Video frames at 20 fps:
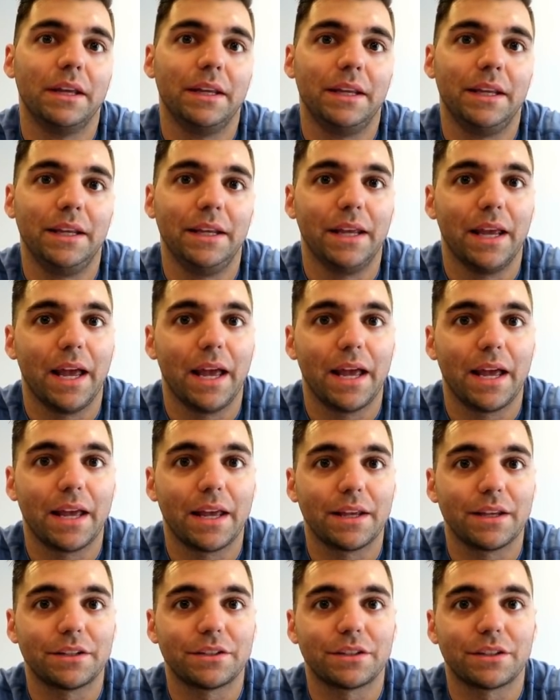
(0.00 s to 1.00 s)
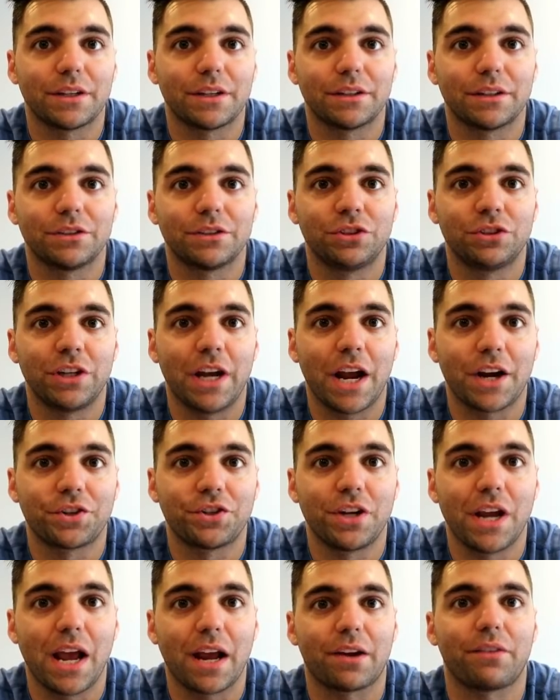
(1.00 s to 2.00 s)
He has Jack,
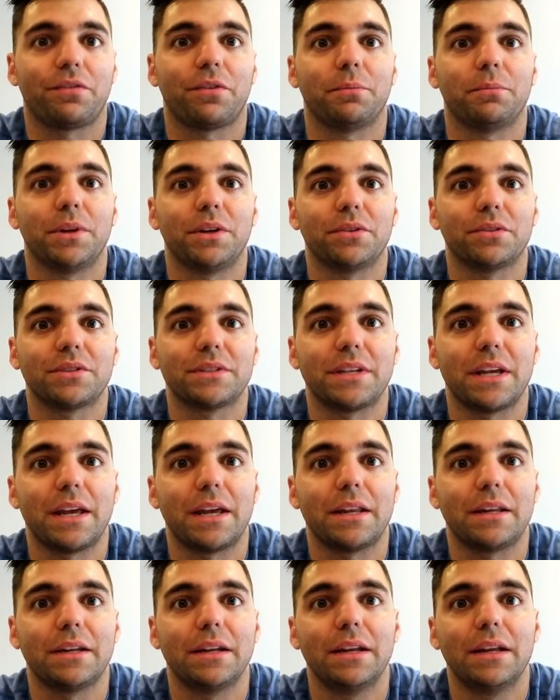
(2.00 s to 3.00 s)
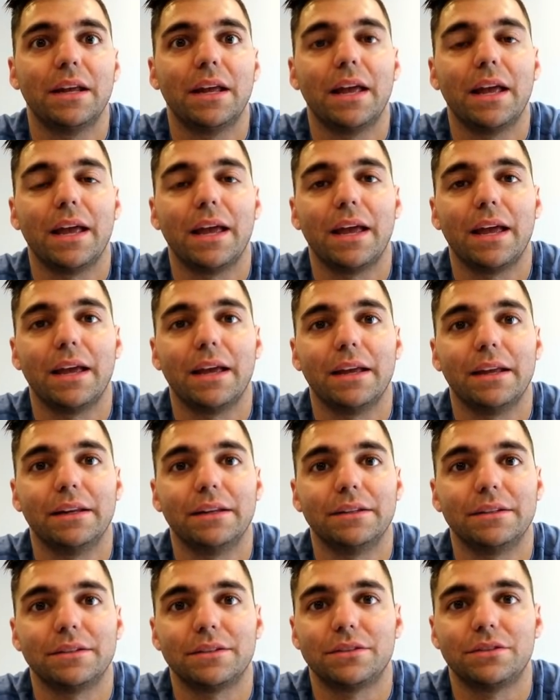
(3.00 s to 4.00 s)
Jack for middle set,
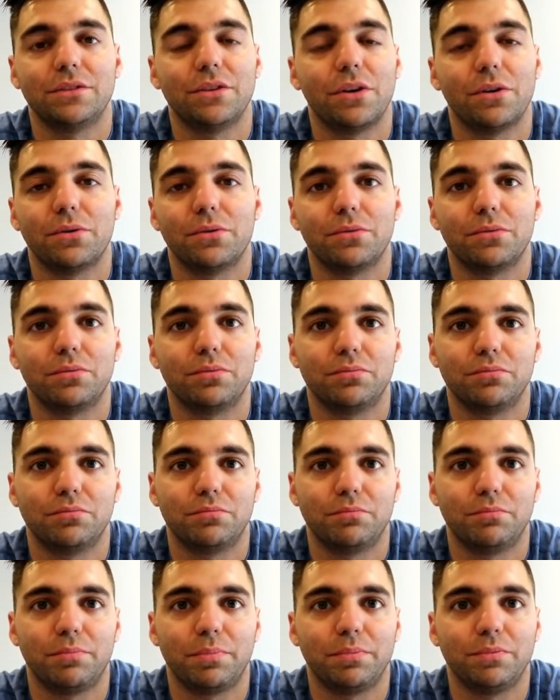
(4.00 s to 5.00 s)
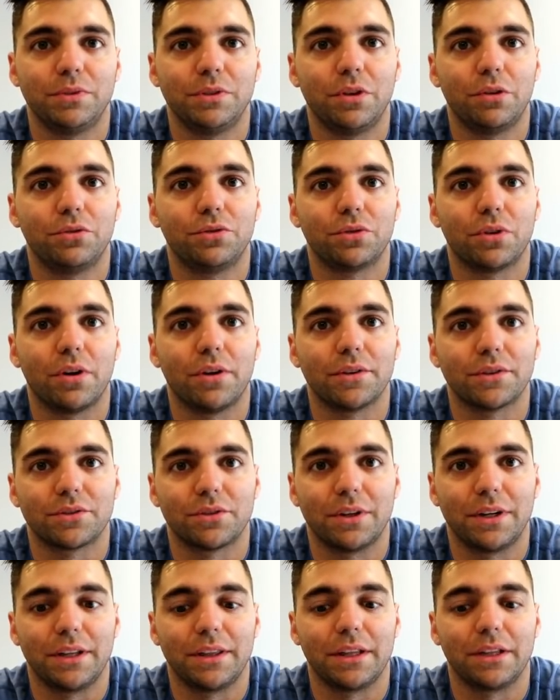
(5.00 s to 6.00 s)
and no draws
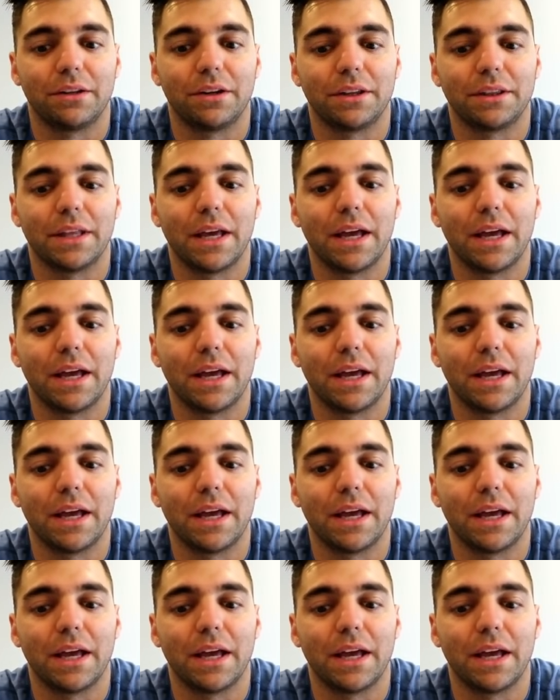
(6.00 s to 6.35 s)
or anything like